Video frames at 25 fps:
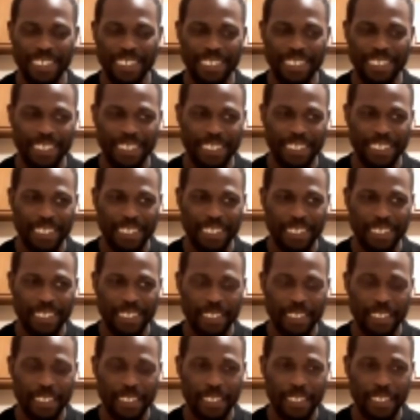
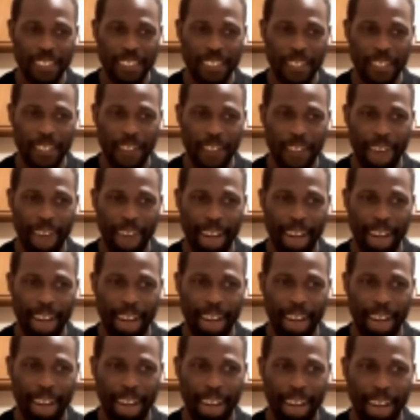
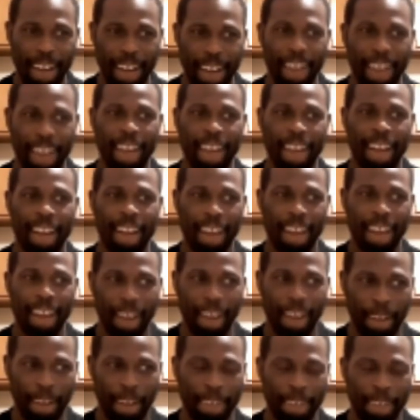
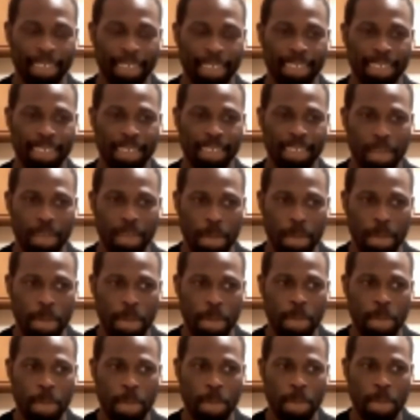
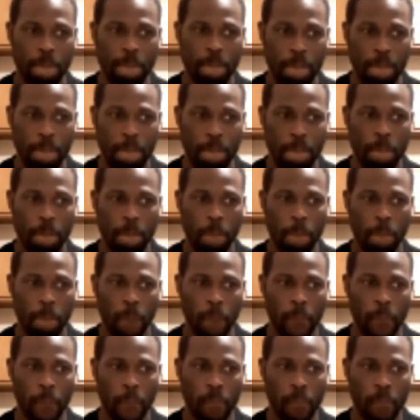The person shown says nothing.